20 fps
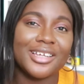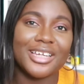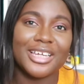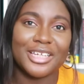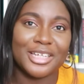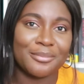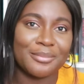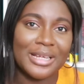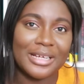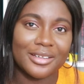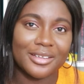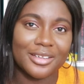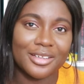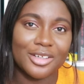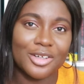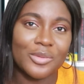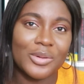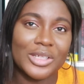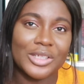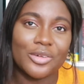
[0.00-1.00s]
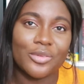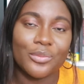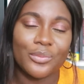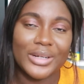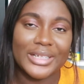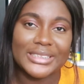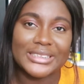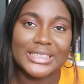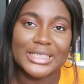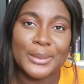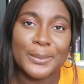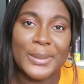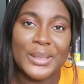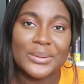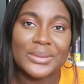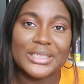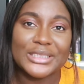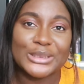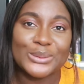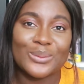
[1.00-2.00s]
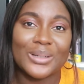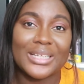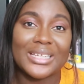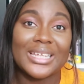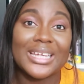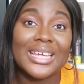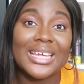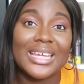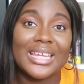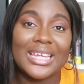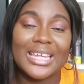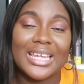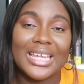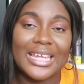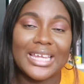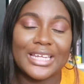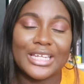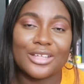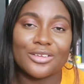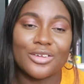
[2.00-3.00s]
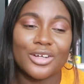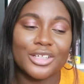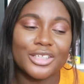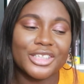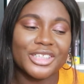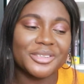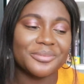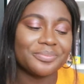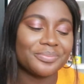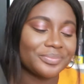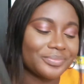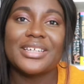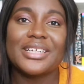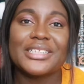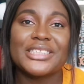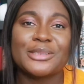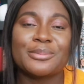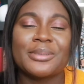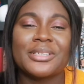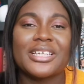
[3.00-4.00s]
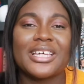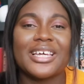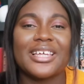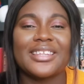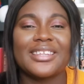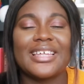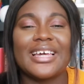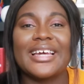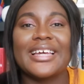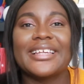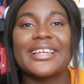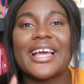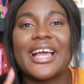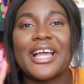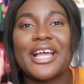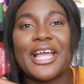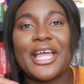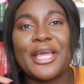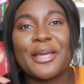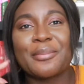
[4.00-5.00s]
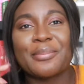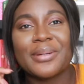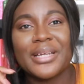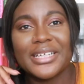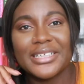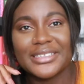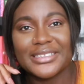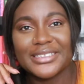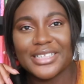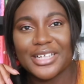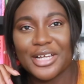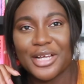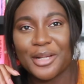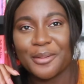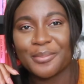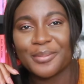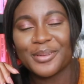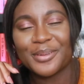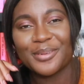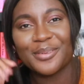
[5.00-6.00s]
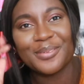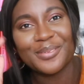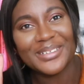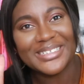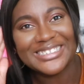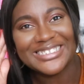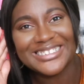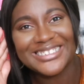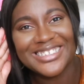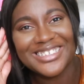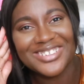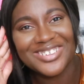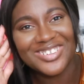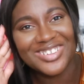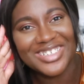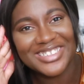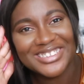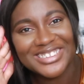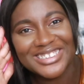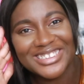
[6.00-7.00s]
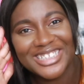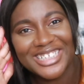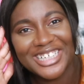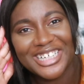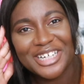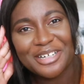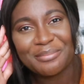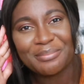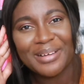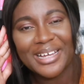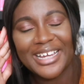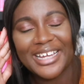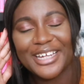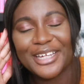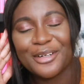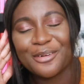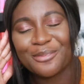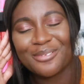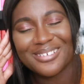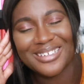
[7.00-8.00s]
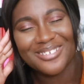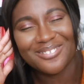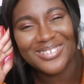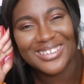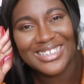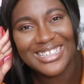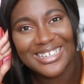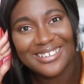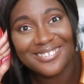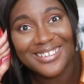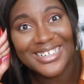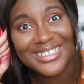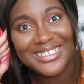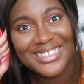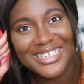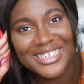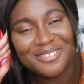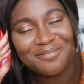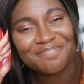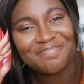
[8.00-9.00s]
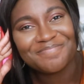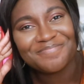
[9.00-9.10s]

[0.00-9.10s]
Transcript: And I'm not going to go on ranting about this one any longer. The next book that I picked up was Luster by Raven Leilani.